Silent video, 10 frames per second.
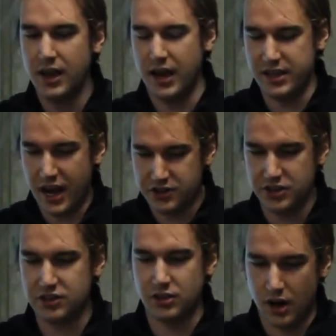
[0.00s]
and they actually
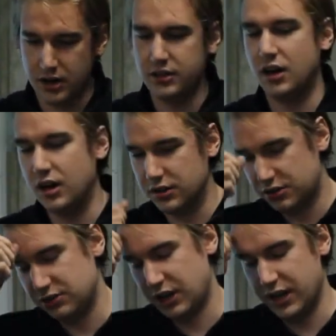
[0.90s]
started the hunger
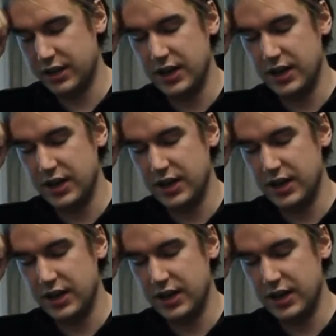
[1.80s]
strike.